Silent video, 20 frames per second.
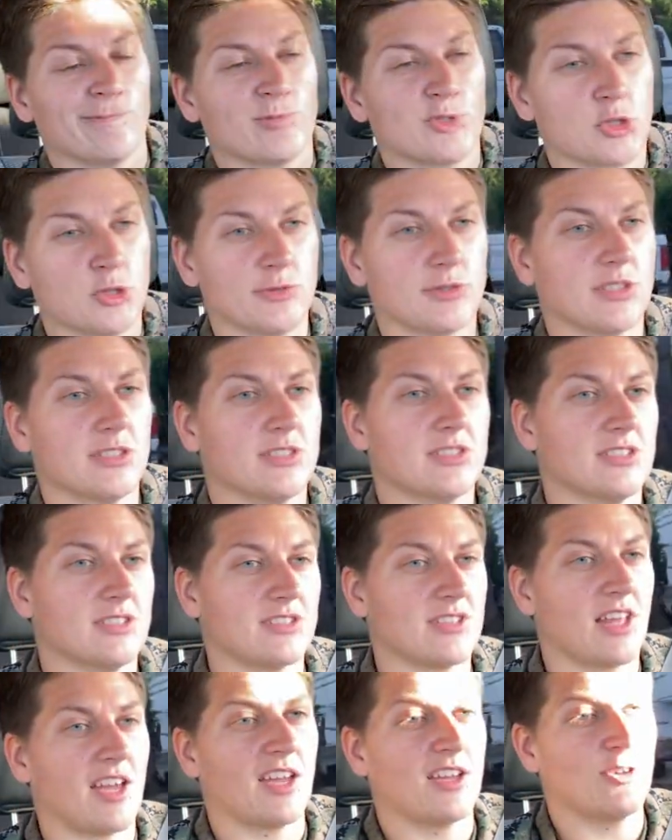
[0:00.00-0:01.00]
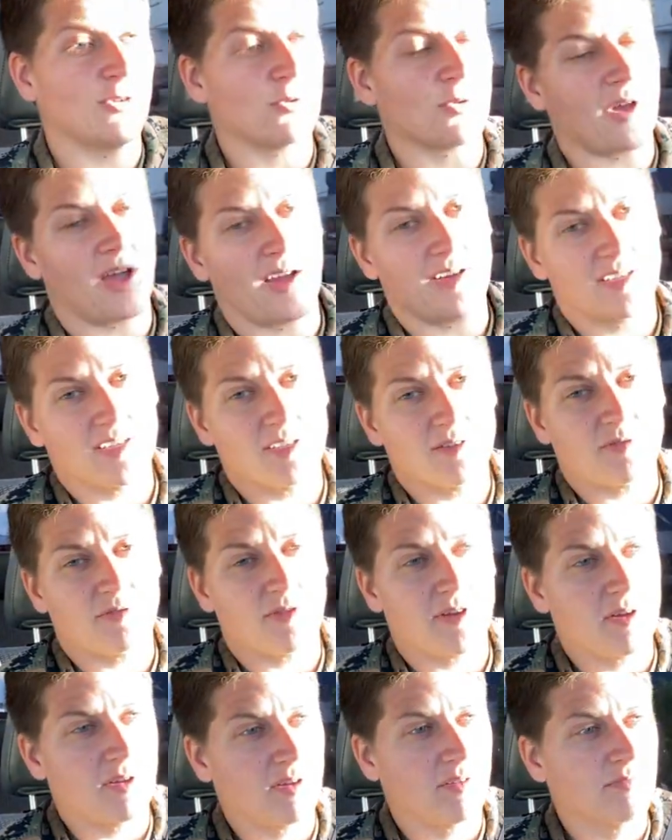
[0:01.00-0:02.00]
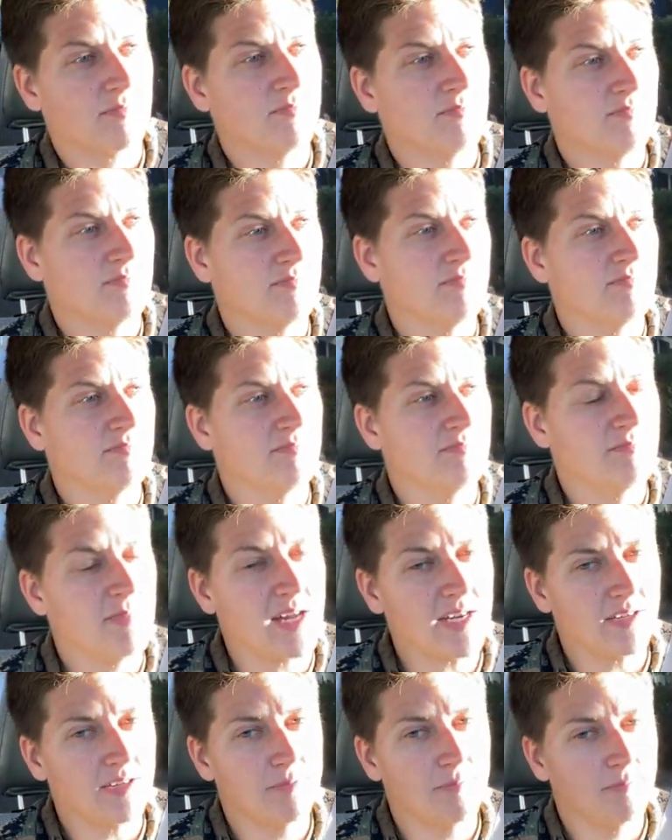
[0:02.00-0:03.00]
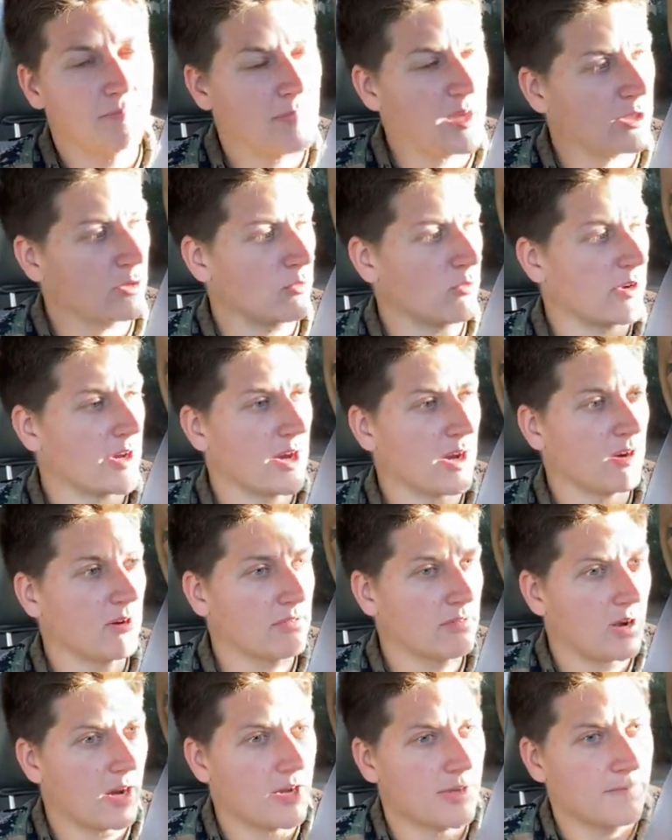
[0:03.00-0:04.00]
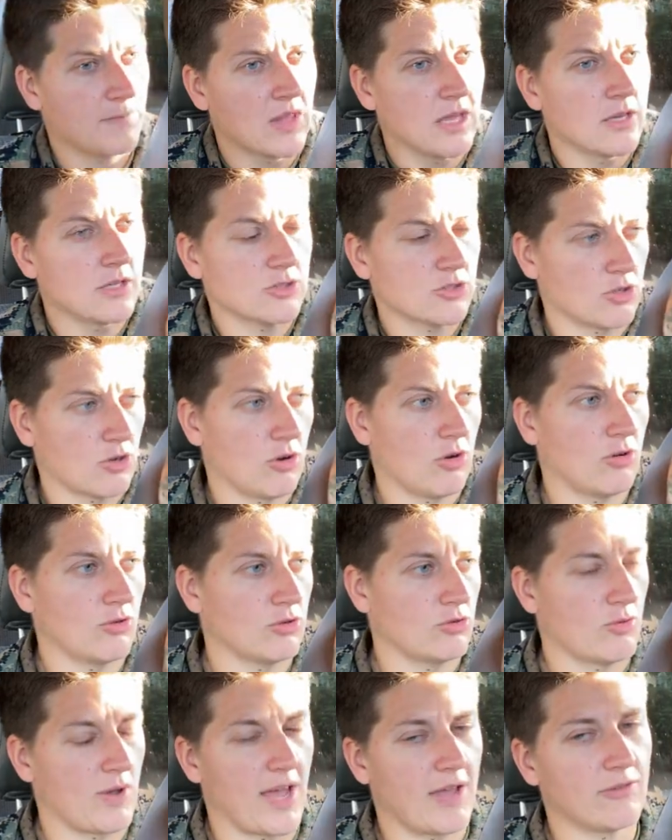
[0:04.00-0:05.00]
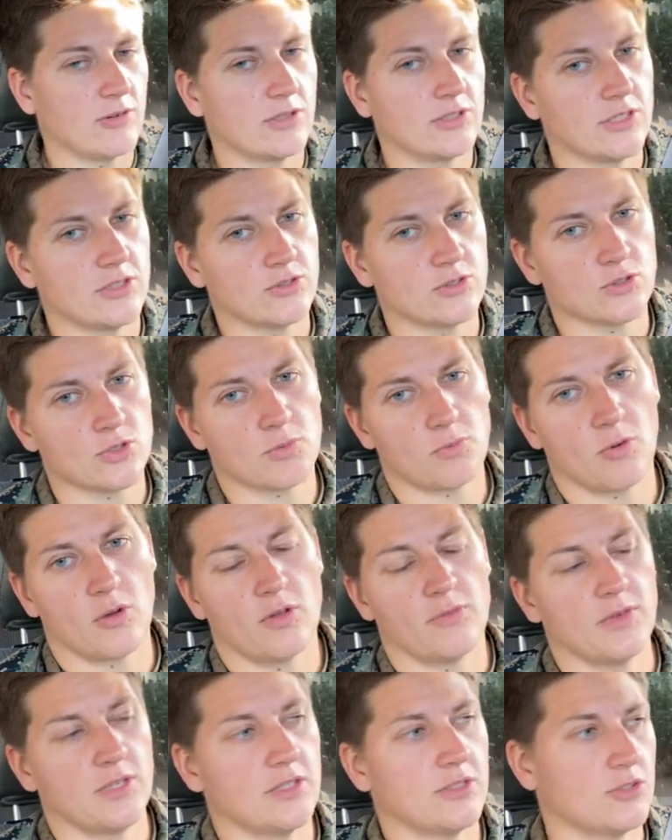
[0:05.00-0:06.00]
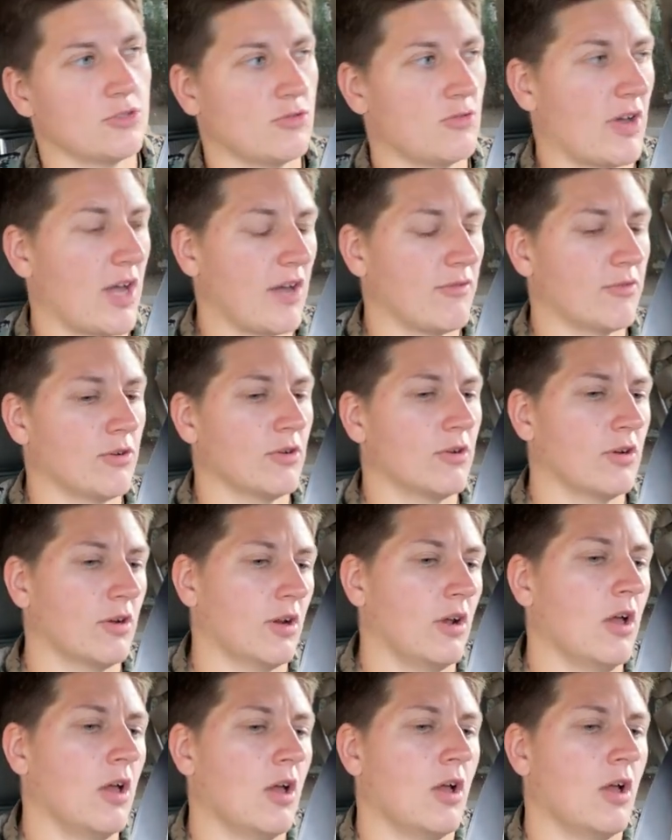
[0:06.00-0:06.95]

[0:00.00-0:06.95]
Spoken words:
truth is that you kind of get free medical care, right? So you have your dental appointments, you have your